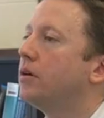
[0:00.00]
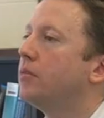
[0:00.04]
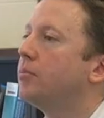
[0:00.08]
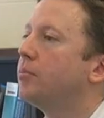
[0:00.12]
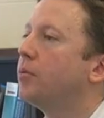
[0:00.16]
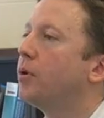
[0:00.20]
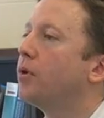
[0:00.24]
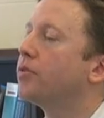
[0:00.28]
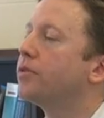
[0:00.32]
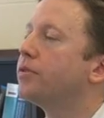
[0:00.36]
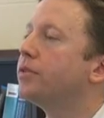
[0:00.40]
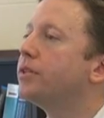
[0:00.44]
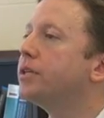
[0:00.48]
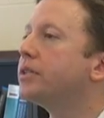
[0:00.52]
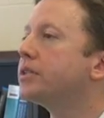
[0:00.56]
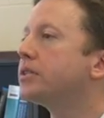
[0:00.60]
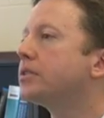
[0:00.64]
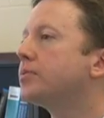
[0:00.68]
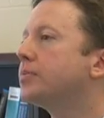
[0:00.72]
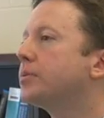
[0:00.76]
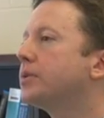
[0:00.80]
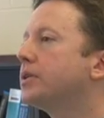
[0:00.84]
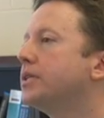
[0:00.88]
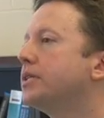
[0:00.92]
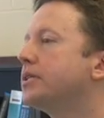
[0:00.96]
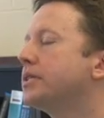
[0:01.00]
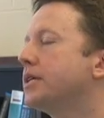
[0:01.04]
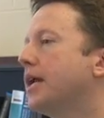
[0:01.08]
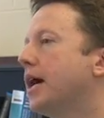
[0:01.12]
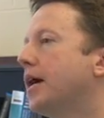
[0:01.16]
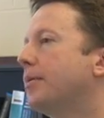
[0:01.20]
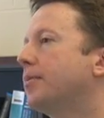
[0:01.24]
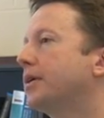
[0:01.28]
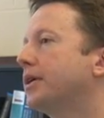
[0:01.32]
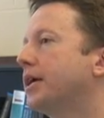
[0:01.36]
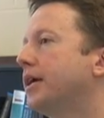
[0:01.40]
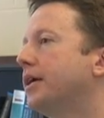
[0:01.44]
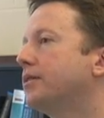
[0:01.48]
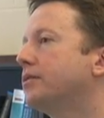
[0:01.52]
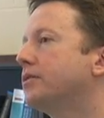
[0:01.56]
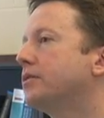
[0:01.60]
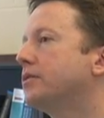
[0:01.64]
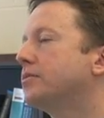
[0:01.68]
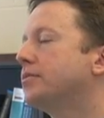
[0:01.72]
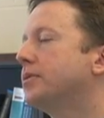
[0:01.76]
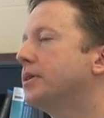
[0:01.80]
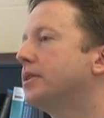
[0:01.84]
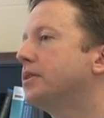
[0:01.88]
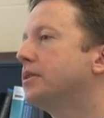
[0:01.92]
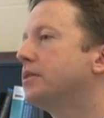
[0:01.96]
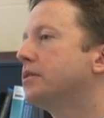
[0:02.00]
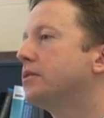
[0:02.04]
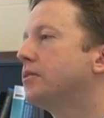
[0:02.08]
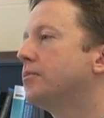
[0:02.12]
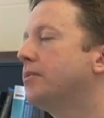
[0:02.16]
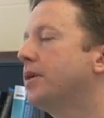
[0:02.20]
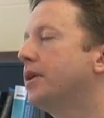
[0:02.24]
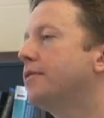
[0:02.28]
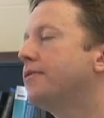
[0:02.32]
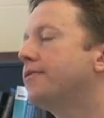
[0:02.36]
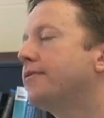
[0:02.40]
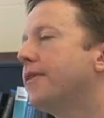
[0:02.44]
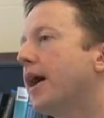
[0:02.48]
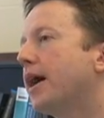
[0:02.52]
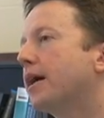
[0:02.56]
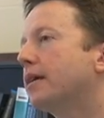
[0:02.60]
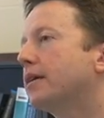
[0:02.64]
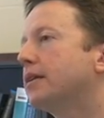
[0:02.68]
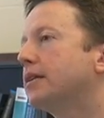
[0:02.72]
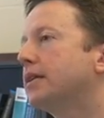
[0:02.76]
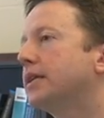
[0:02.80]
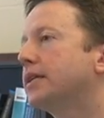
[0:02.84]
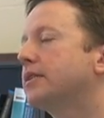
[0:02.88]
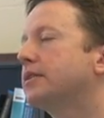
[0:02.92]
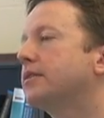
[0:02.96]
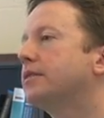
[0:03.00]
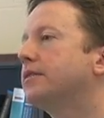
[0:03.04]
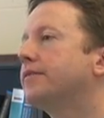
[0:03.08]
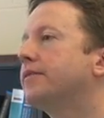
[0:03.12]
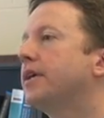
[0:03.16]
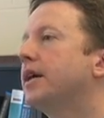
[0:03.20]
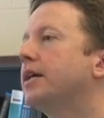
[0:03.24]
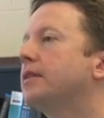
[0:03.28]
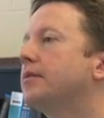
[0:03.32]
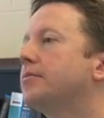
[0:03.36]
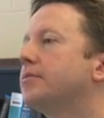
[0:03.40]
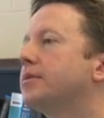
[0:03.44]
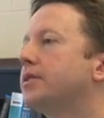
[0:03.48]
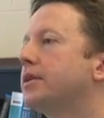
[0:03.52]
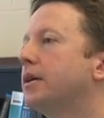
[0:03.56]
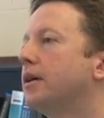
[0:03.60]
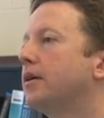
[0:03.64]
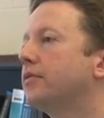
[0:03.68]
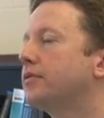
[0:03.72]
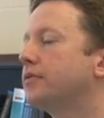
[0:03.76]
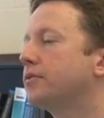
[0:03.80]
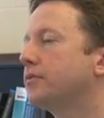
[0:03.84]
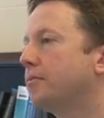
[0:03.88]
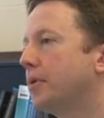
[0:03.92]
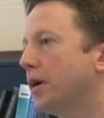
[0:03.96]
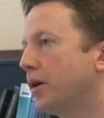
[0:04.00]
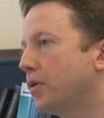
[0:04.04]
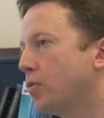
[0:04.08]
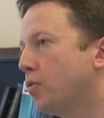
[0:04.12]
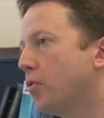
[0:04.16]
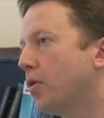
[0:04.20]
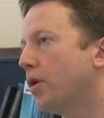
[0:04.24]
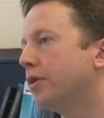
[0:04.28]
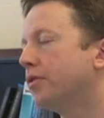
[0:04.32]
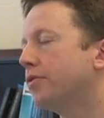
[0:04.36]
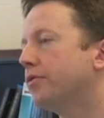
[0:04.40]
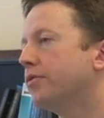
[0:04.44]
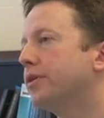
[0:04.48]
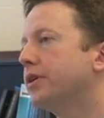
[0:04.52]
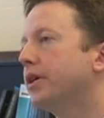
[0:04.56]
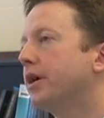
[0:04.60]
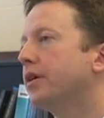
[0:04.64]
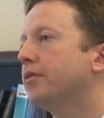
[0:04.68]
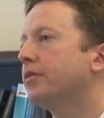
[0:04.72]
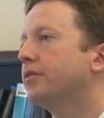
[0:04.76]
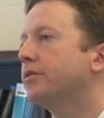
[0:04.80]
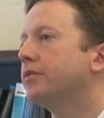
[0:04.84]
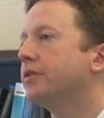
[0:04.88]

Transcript: both disciplines and application spaces. So many faculty like to define themselves by one or the other.